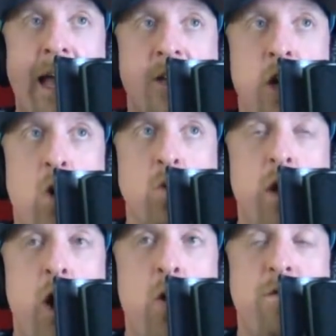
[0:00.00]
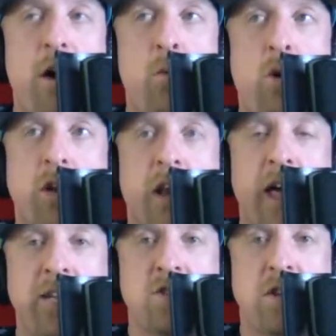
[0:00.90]
I don't know if I
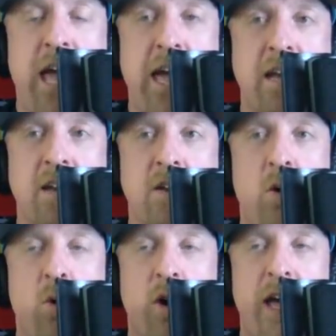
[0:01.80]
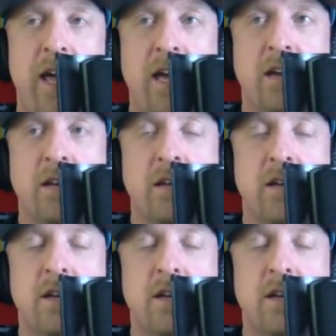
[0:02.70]
want a laser cannon or a